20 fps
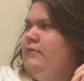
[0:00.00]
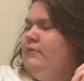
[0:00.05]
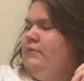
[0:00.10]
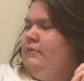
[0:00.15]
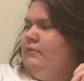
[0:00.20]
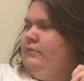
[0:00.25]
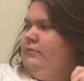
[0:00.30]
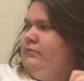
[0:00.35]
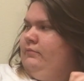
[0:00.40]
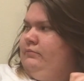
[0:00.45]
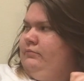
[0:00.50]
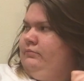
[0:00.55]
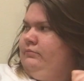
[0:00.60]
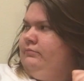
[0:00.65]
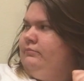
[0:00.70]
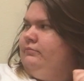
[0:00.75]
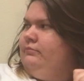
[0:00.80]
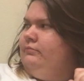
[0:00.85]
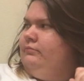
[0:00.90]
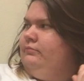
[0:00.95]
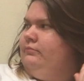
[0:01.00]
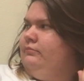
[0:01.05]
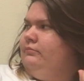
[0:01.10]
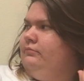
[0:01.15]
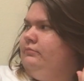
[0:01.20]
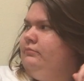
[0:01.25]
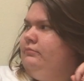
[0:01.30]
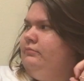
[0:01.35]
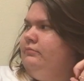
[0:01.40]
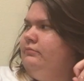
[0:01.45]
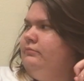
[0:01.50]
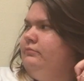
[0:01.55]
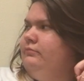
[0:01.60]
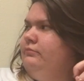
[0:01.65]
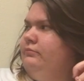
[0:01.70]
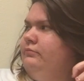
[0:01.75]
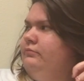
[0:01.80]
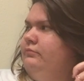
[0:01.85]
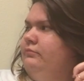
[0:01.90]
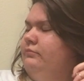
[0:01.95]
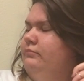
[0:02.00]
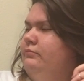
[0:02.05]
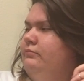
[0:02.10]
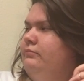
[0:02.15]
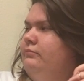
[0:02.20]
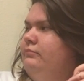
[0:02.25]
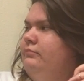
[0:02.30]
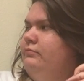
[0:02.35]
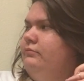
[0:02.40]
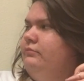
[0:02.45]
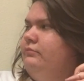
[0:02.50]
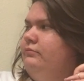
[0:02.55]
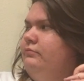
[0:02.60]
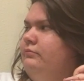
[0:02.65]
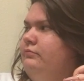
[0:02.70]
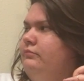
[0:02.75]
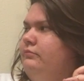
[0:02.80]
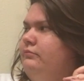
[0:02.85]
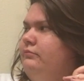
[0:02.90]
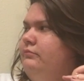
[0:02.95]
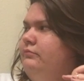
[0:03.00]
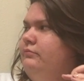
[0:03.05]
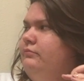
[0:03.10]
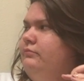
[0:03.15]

No words are spoken by the person on screen.